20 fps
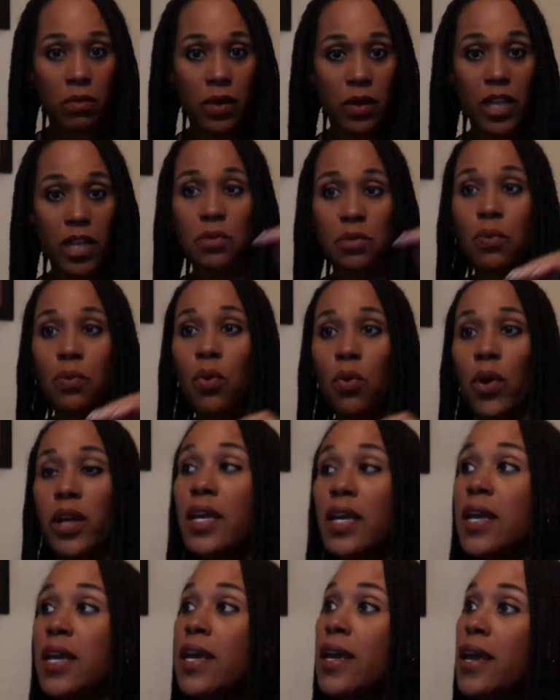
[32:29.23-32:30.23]
Case in
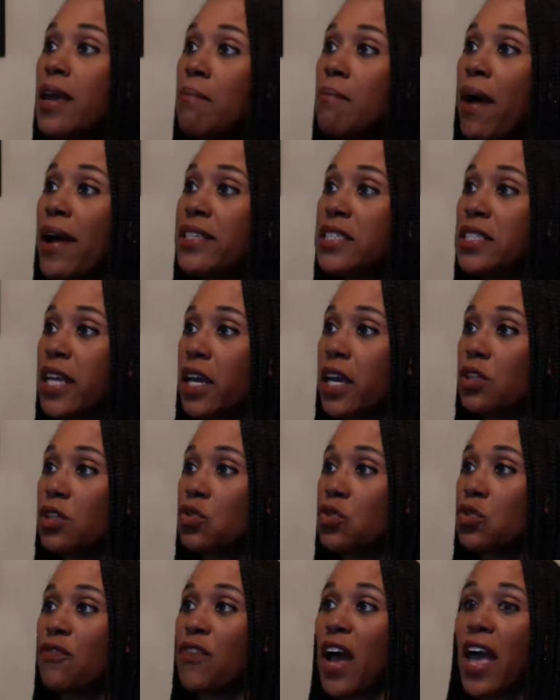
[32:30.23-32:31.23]
point, in my
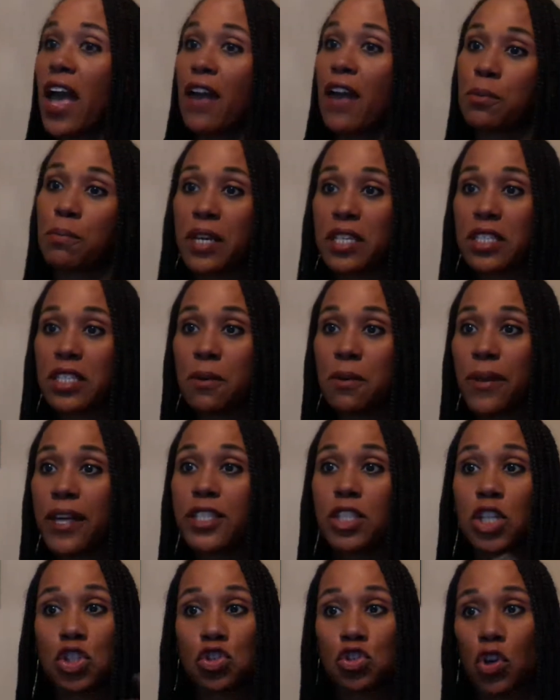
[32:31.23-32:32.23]
schedule, if I have to be
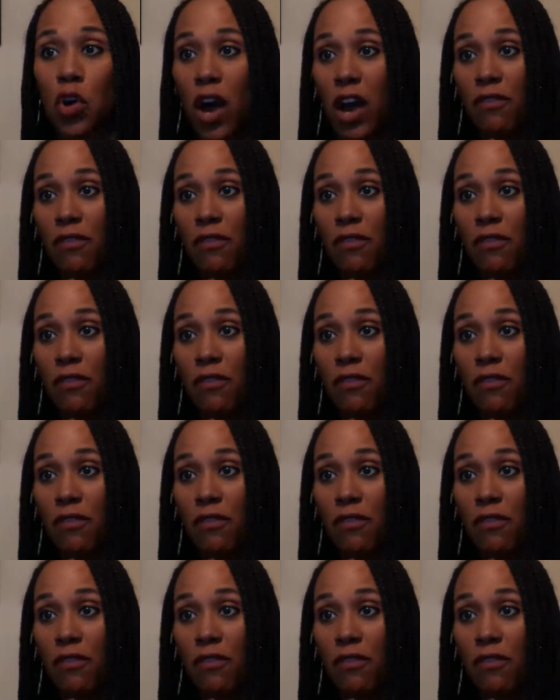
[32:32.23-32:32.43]
someplace, because